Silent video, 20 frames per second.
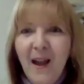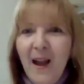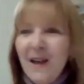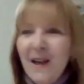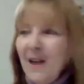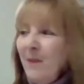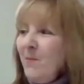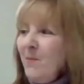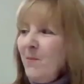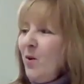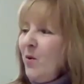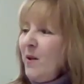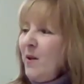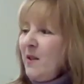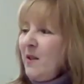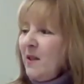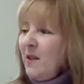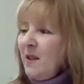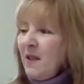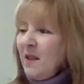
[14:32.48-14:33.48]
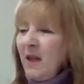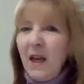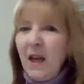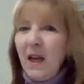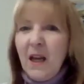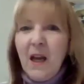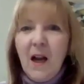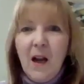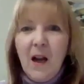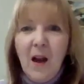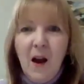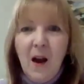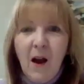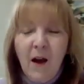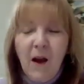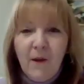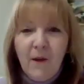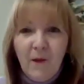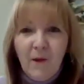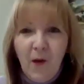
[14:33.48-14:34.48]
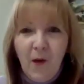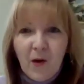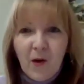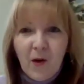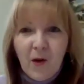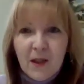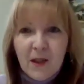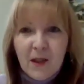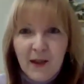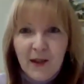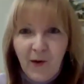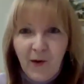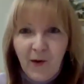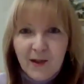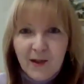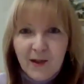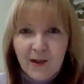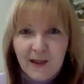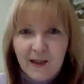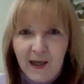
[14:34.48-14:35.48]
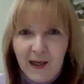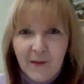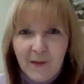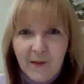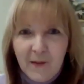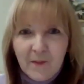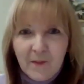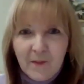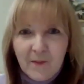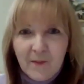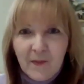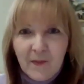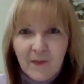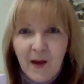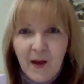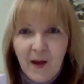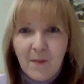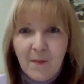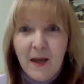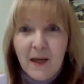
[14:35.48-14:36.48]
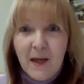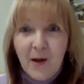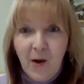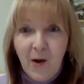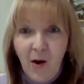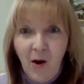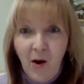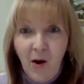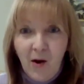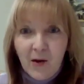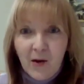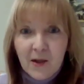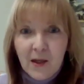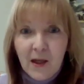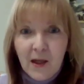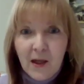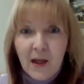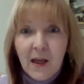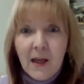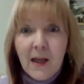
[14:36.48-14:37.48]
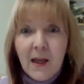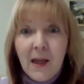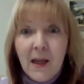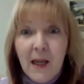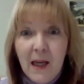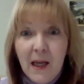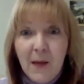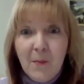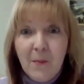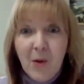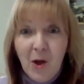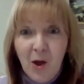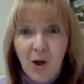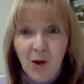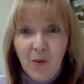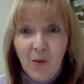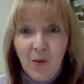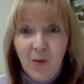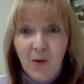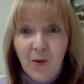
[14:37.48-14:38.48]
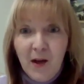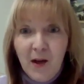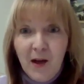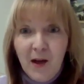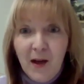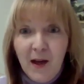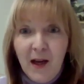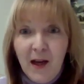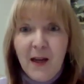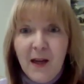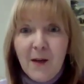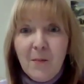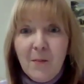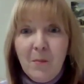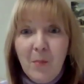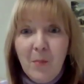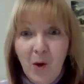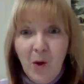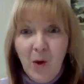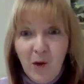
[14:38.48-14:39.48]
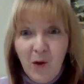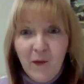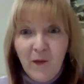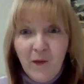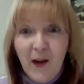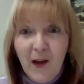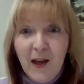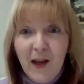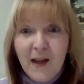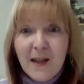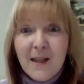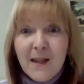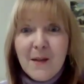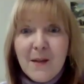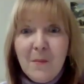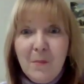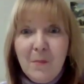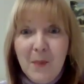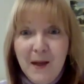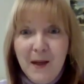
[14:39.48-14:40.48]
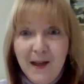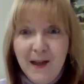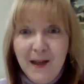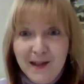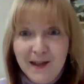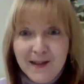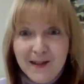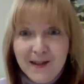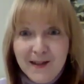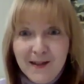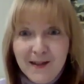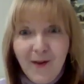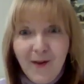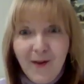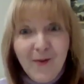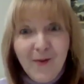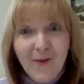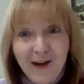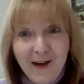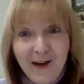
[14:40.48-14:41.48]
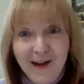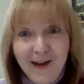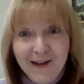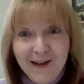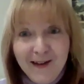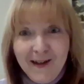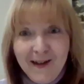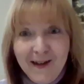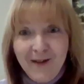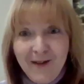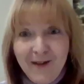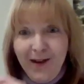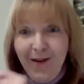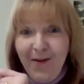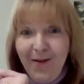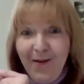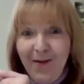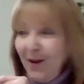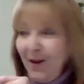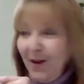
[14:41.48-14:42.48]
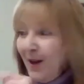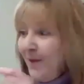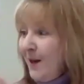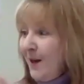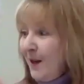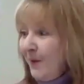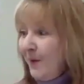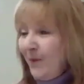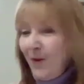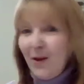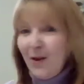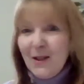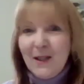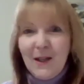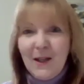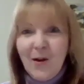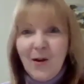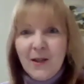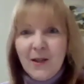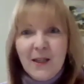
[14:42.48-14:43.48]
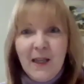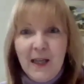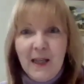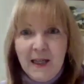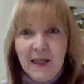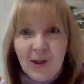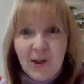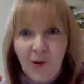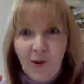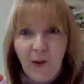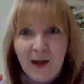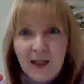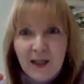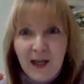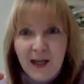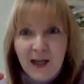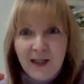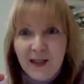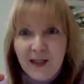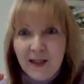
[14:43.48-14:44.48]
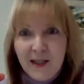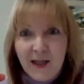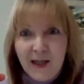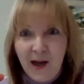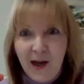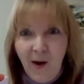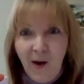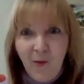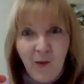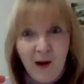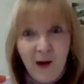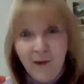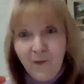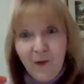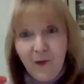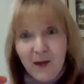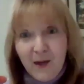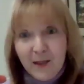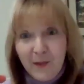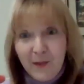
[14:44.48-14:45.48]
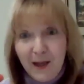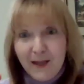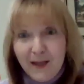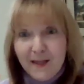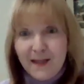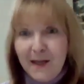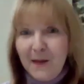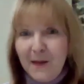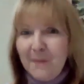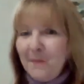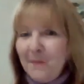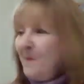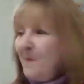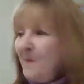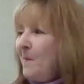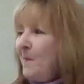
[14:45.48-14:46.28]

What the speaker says: and I'm going to say, Foxy Loxy, may God keep you in perfect peace. Okay, here we go. You ready, Foxy Loxy? He's so excited, he can't wait for his blessing.